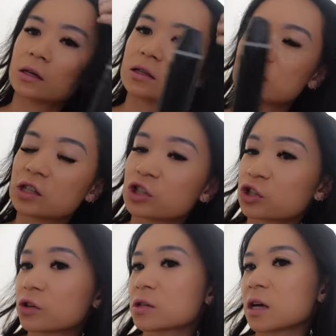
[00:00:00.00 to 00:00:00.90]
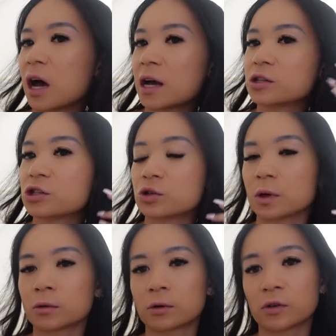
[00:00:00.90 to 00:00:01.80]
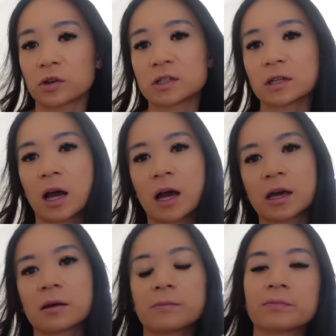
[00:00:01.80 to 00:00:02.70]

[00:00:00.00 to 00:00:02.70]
t shirts, I do a reverse dye